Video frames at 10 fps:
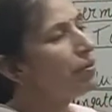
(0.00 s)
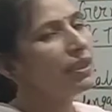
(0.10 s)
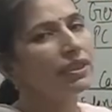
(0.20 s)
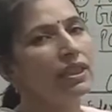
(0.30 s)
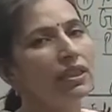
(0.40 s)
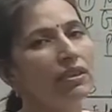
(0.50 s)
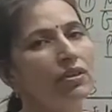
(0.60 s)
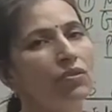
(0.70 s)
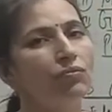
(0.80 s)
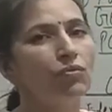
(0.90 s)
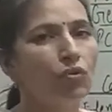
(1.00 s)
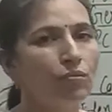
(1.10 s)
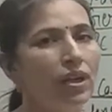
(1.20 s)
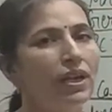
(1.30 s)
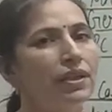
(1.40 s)
in the
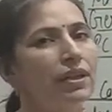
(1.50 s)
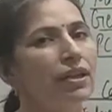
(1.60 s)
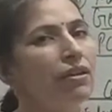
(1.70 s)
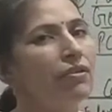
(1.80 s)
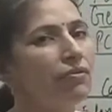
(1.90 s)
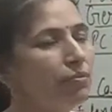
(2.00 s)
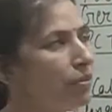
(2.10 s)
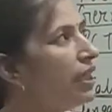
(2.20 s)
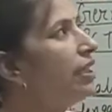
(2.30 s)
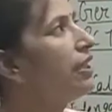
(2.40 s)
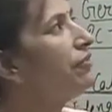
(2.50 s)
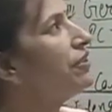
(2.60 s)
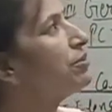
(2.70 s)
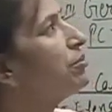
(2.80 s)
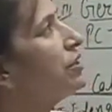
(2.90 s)
movement. Main
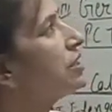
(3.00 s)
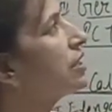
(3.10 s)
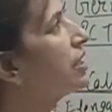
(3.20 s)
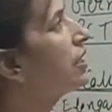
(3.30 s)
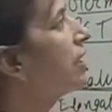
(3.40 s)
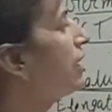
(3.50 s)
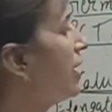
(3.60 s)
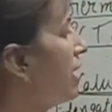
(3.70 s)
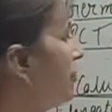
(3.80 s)
difference between the cilia and